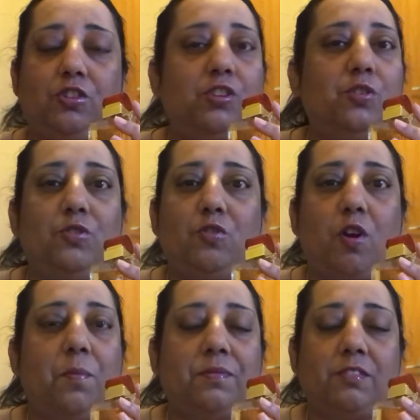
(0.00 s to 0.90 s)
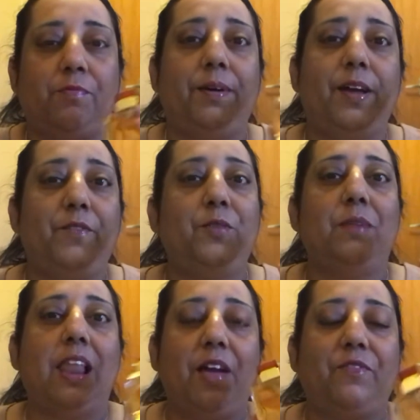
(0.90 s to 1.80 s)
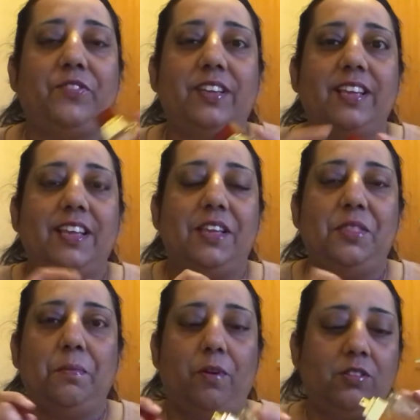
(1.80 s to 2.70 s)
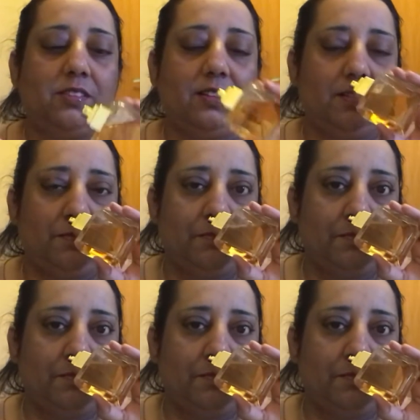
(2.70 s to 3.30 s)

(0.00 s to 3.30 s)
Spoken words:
2 drops of perfume left in the bottle.